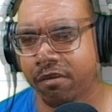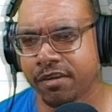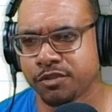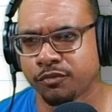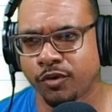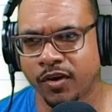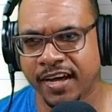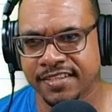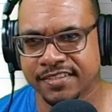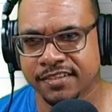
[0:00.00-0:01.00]
All right, so for our
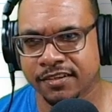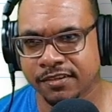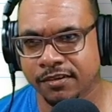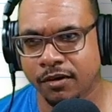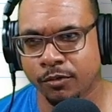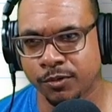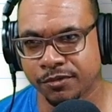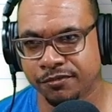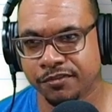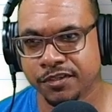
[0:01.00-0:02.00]
answer, our
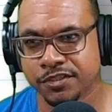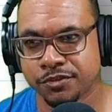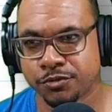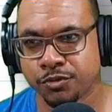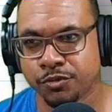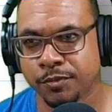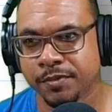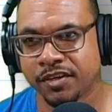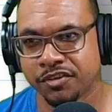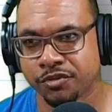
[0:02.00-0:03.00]
first row will
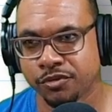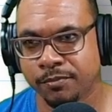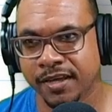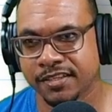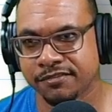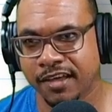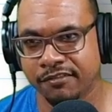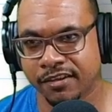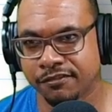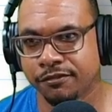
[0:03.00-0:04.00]
be controlled by this
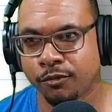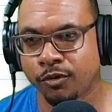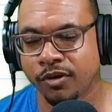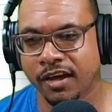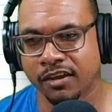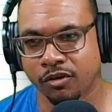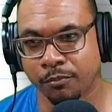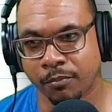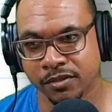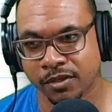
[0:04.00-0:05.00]
5 and 4, and our
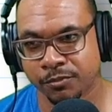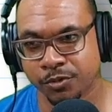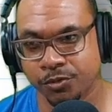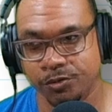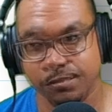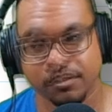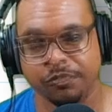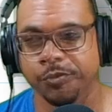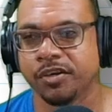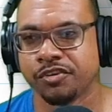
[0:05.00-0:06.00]
bottom row
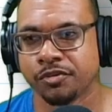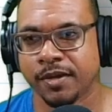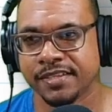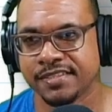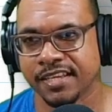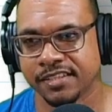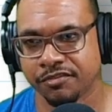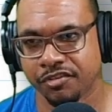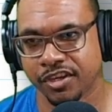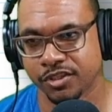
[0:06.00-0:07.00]
will be controlled by this
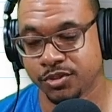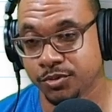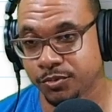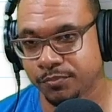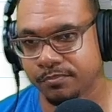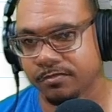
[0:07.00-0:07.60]
negative 3 and 2.